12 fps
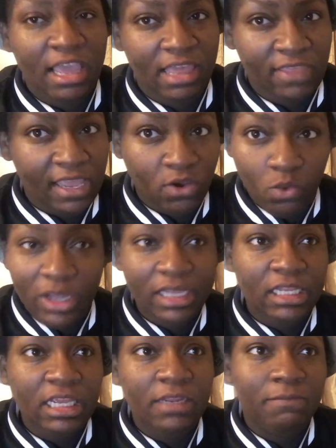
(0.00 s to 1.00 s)
And they
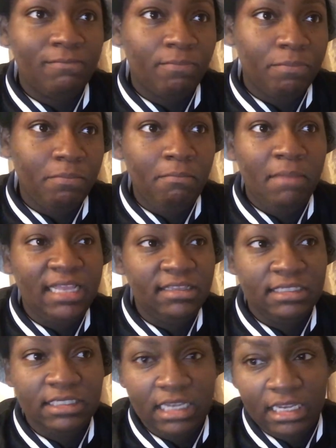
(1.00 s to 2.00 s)
quickly made
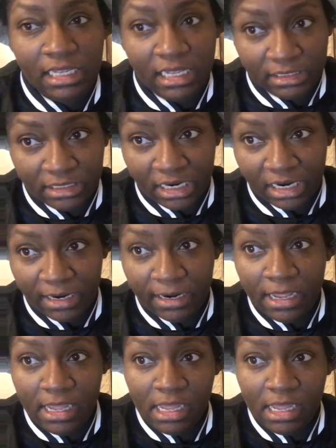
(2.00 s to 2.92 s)
the scene cut to her.